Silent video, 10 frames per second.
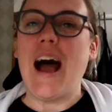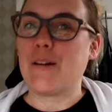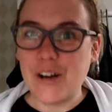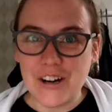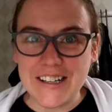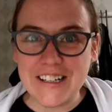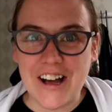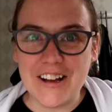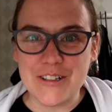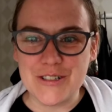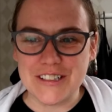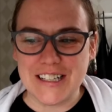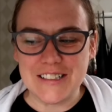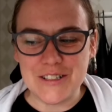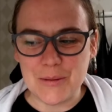I'm currently now
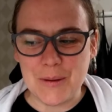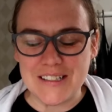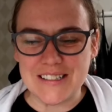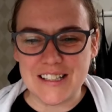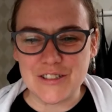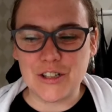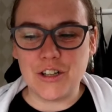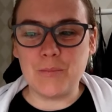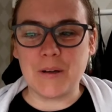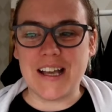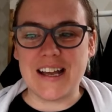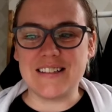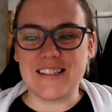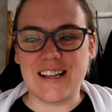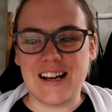192 pages into, but
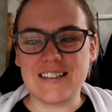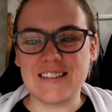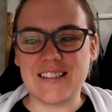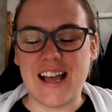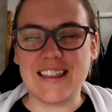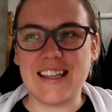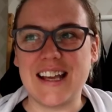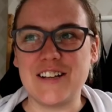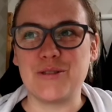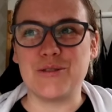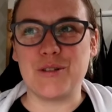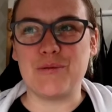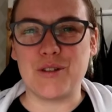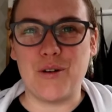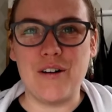guys, the last, I think I told you I
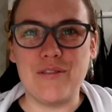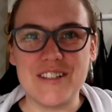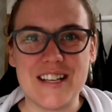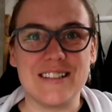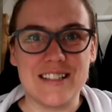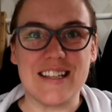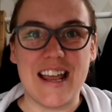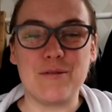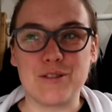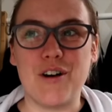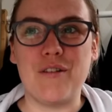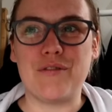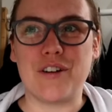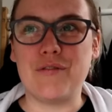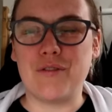was off until today, I was off
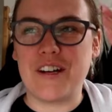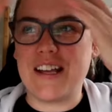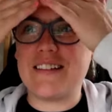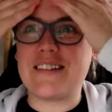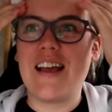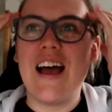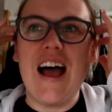for four days.